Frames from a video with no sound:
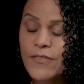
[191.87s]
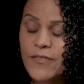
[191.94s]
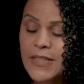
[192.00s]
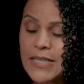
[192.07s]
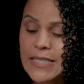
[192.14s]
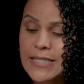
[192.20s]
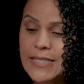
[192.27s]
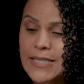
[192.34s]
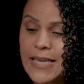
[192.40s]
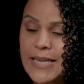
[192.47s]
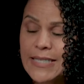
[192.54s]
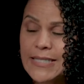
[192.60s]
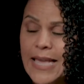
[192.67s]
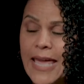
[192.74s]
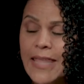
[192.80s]
of these
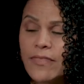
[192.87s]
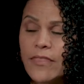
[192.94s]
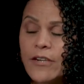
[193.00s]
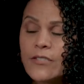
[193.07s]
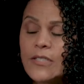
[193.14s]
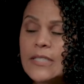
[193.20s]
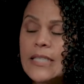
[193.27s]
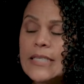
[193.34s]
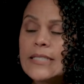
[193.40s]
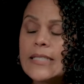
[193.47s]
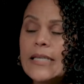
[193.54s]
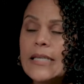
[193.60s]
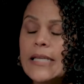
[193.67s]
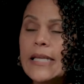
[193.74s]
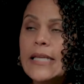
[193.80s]
things and there's this